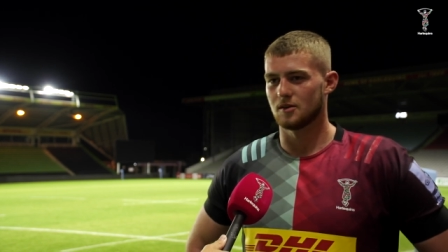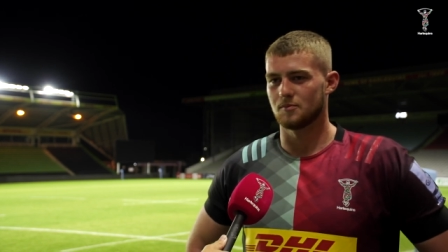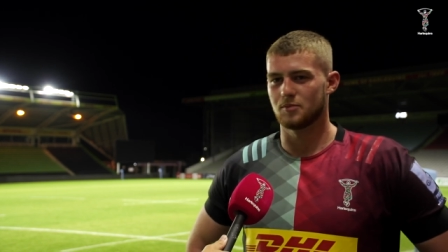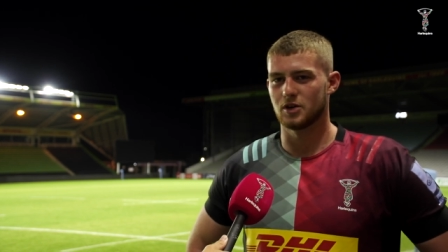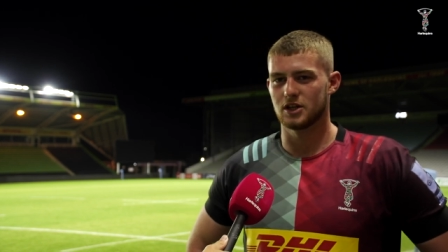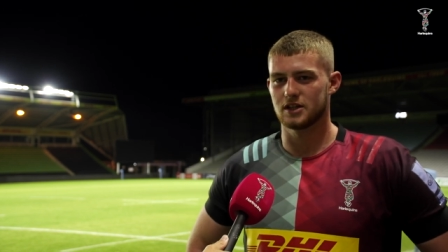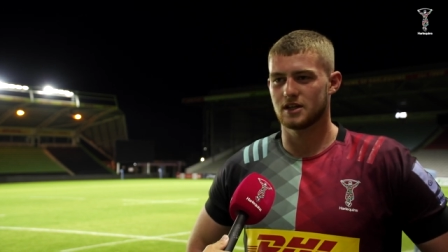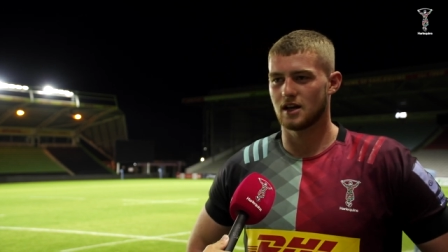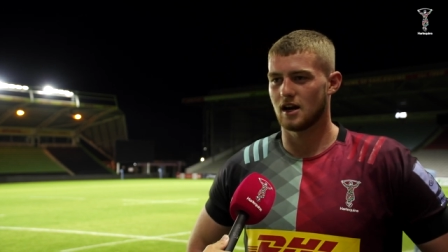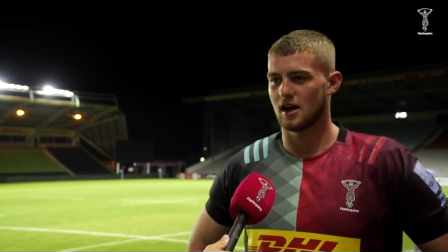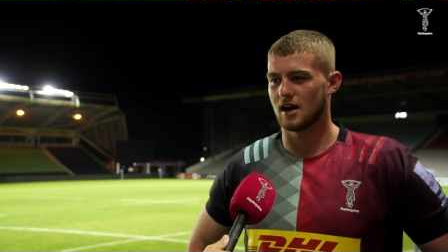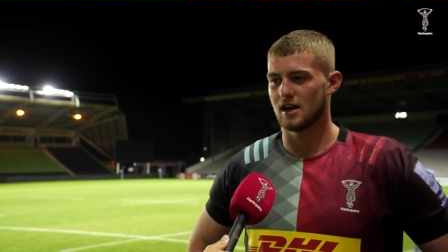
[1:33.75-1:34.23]

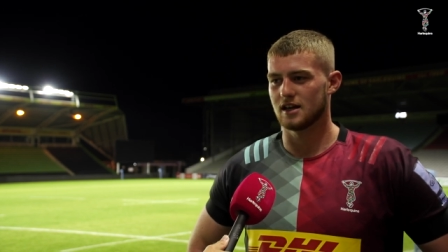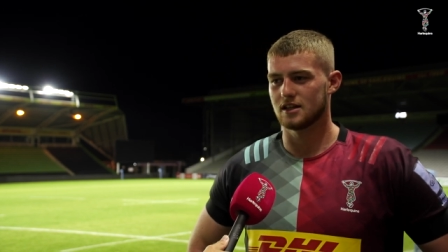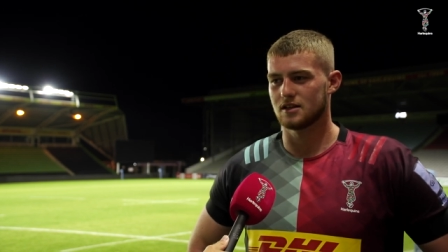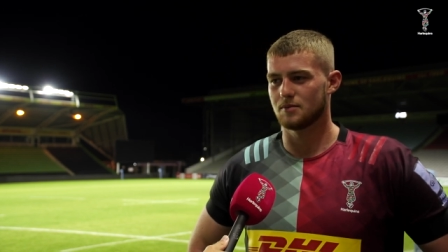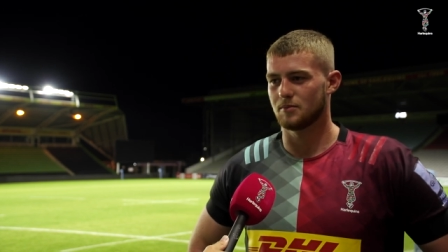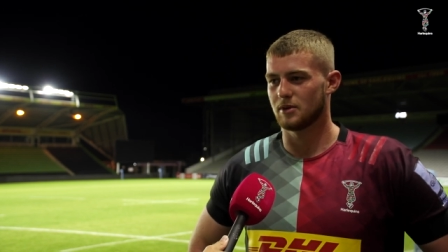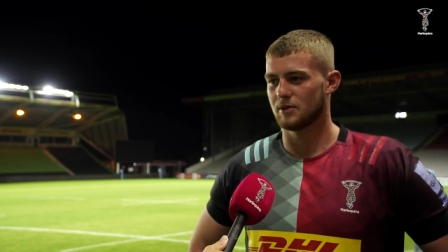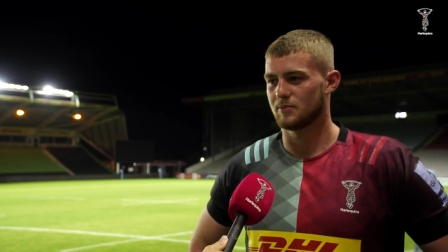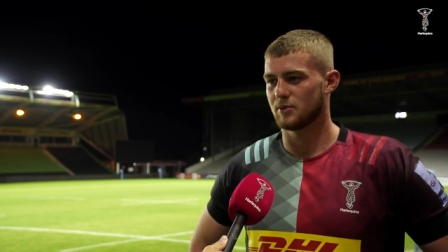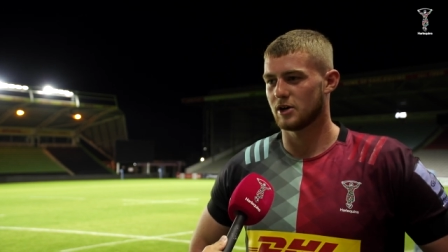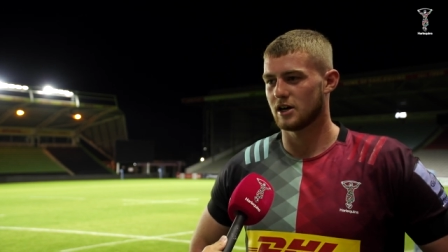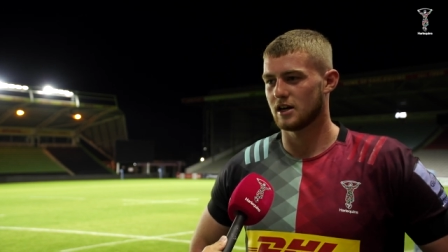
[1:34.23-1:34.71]
but delighted to
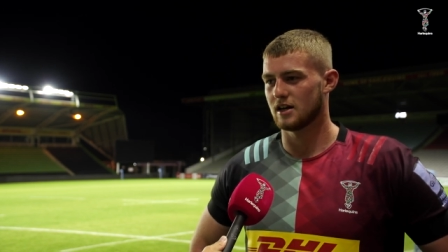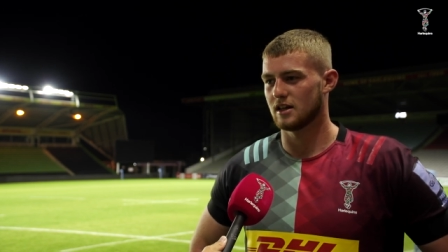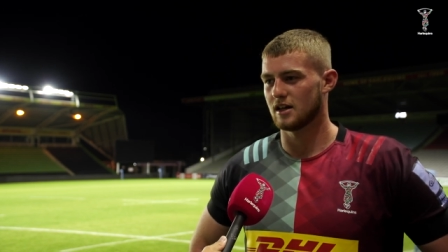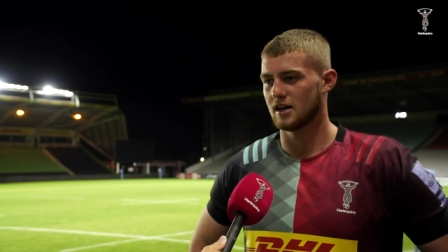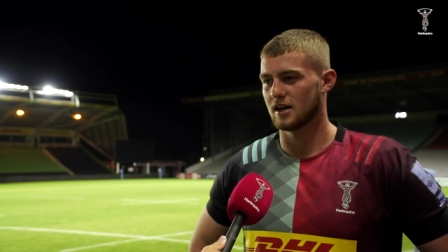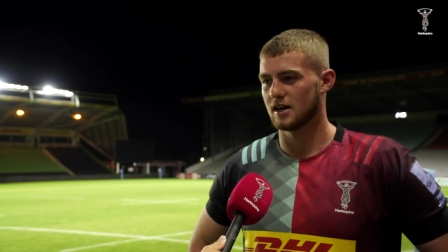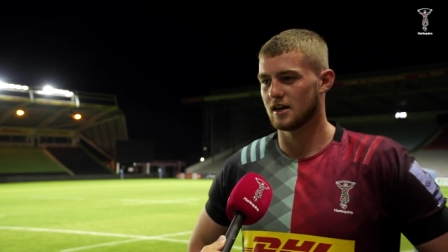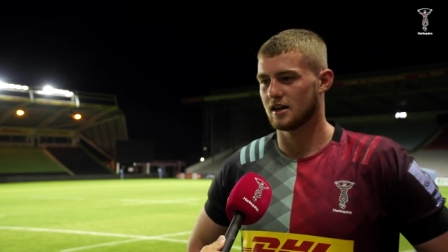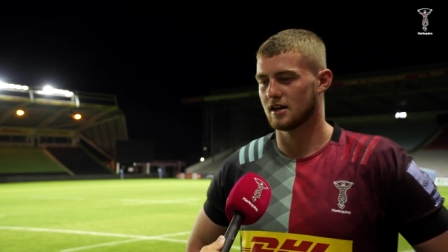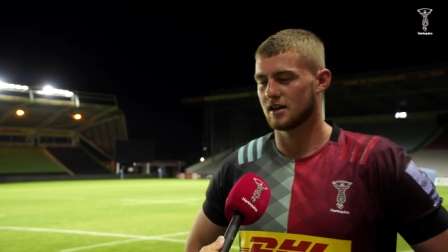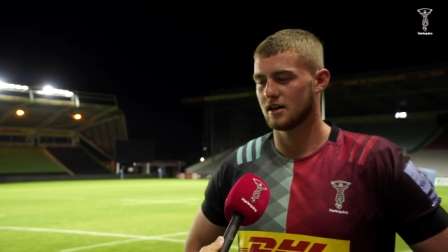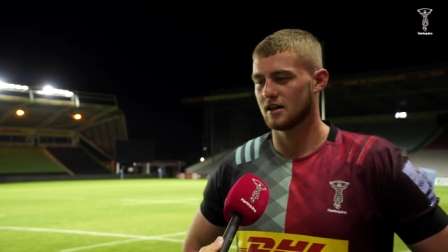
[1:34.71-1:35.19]
be part
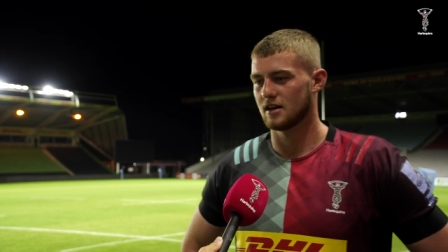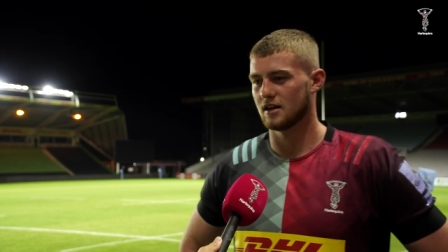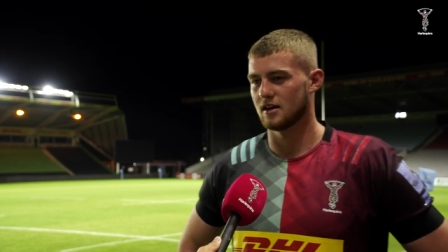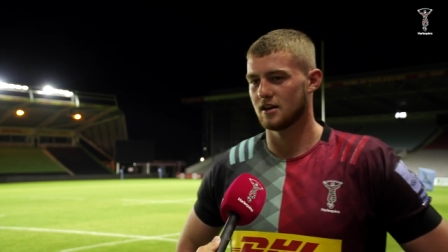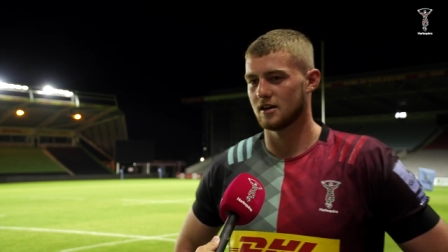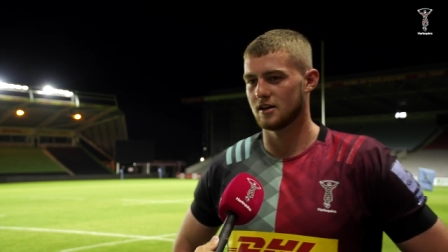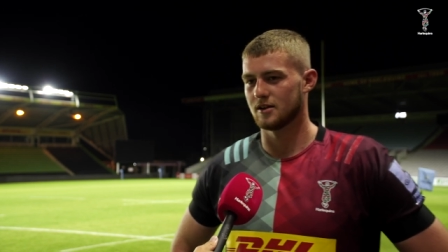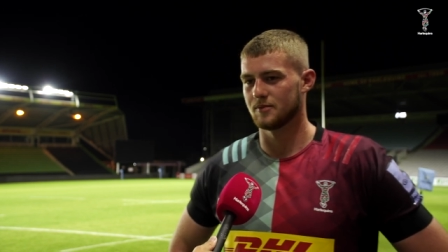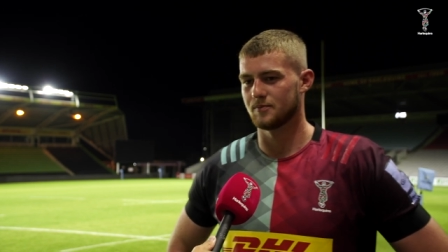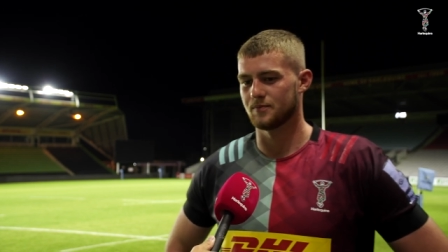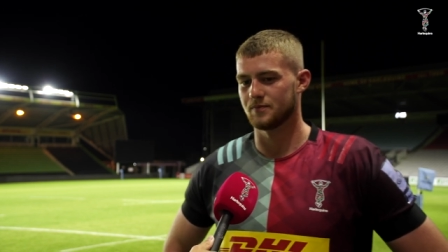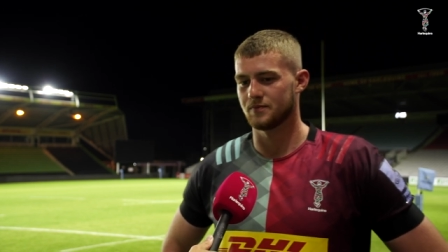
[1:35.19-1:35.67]
of
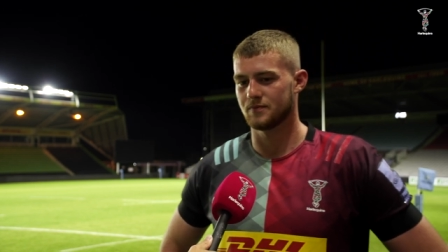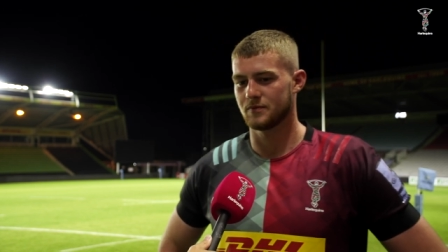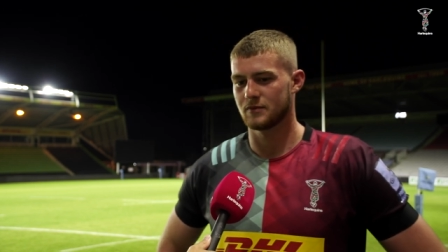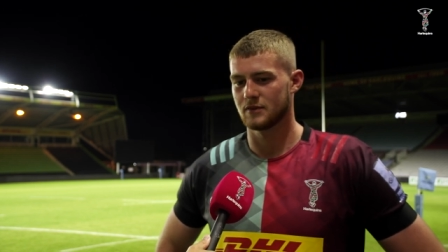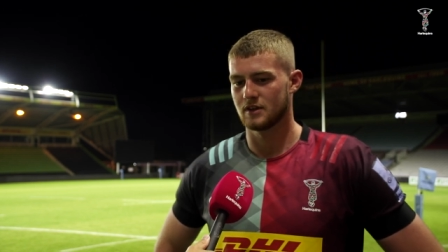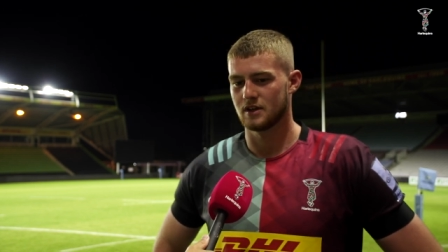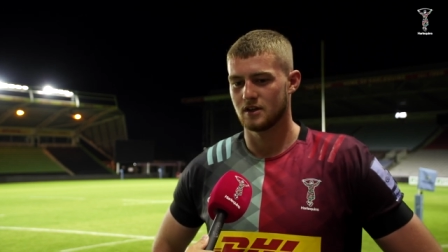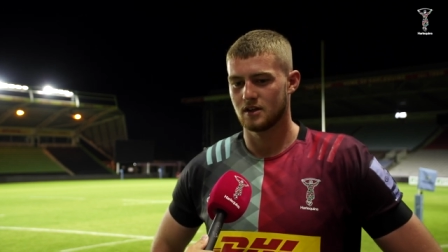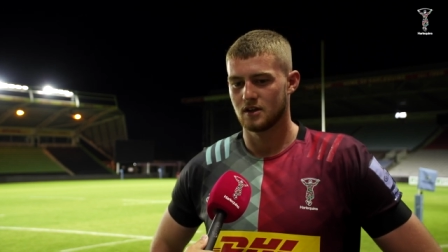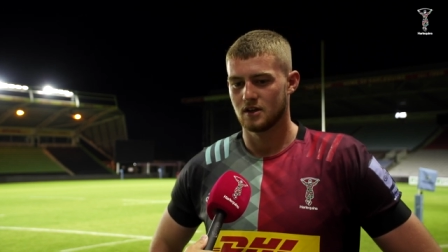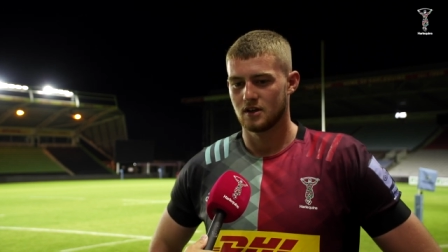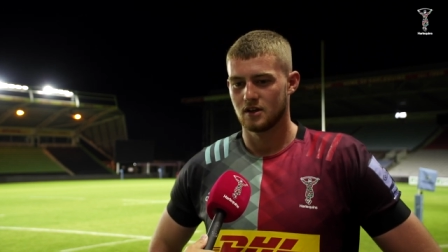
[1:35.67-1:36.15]
that. Um,
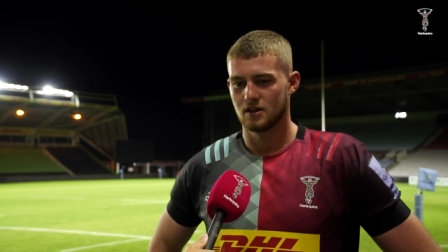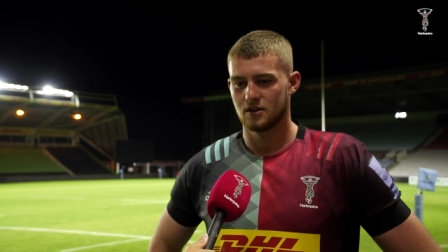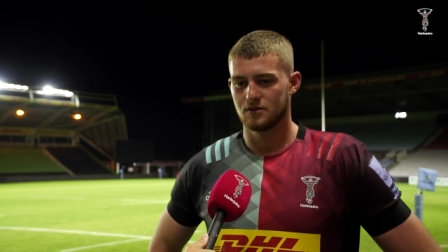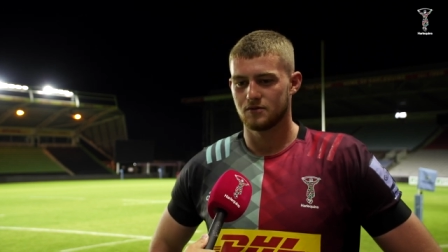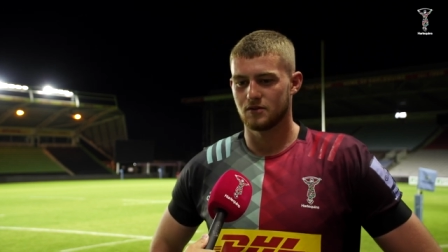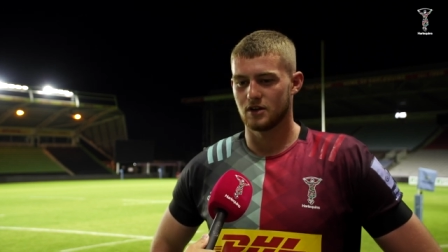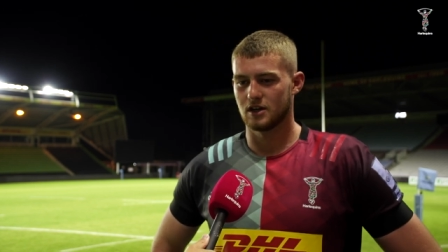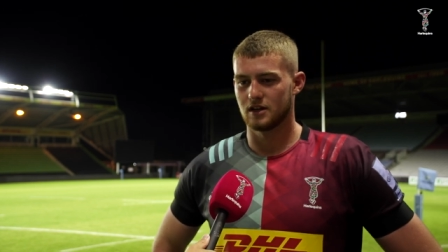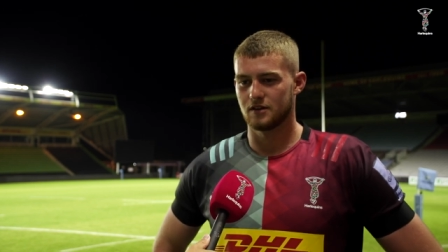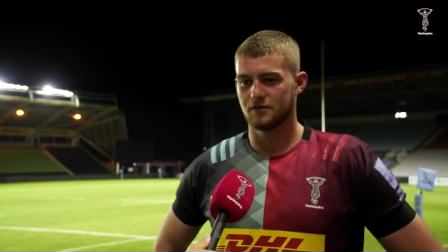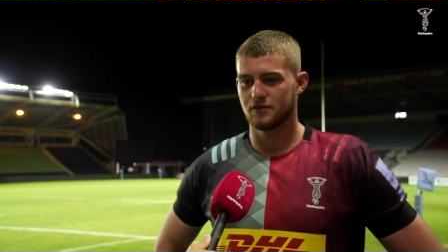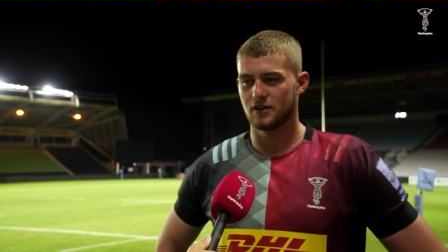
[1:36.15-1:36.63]

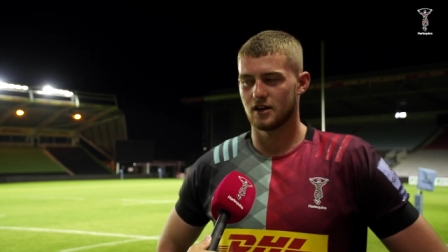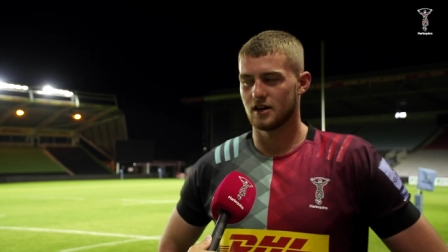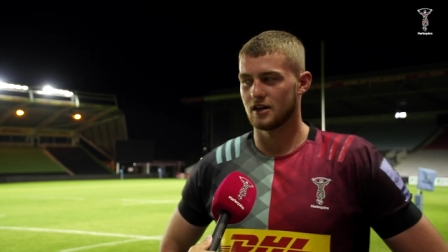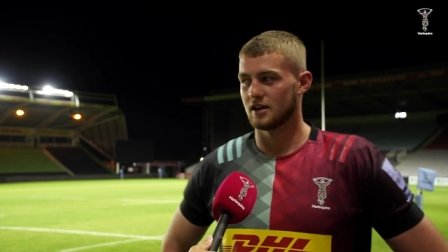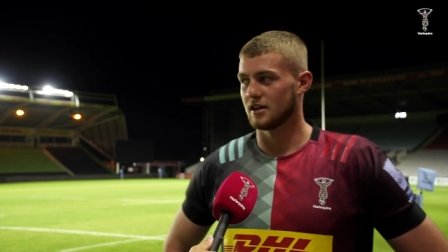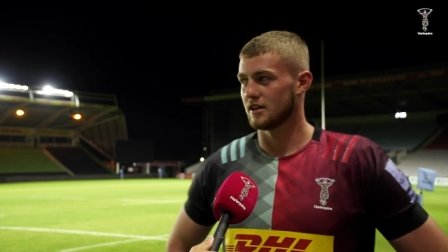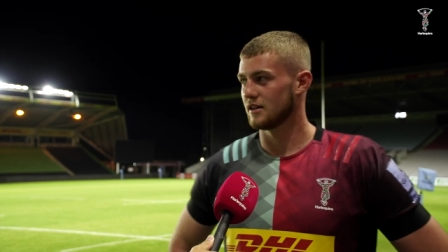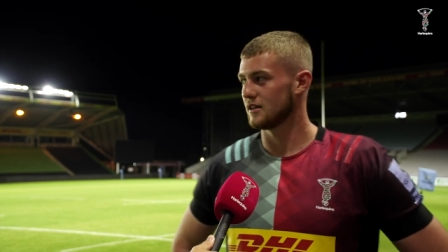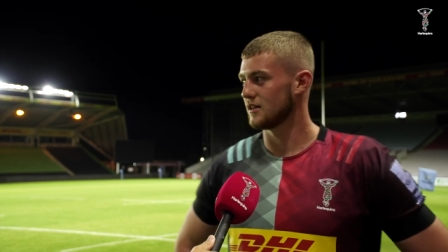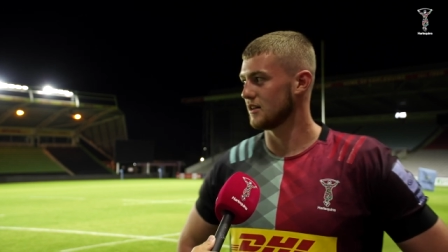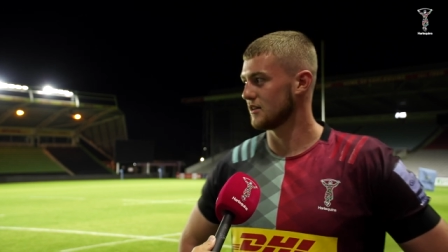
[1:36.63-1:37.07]
really fun.